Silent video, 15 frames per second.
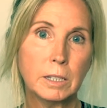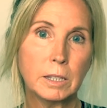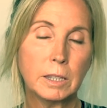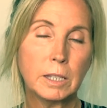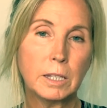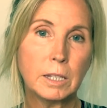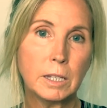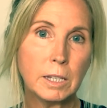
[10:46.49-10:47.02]
the
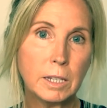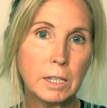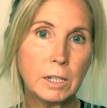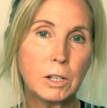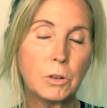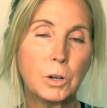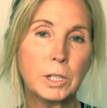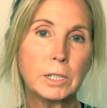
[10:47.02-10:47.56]

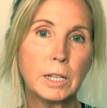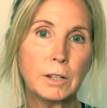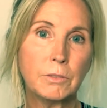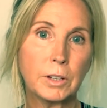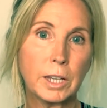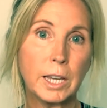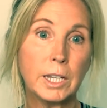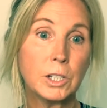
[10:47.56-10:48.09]
ego
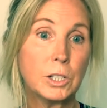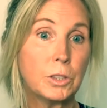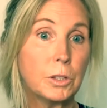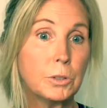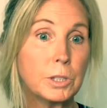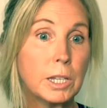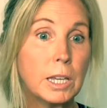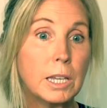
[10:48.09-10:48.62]
identification,
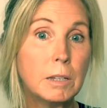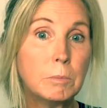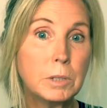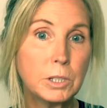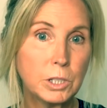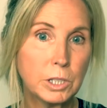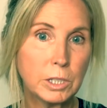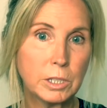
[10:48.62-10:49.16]
those
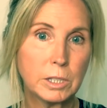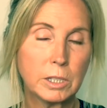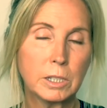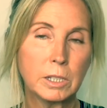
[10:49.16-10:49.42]
images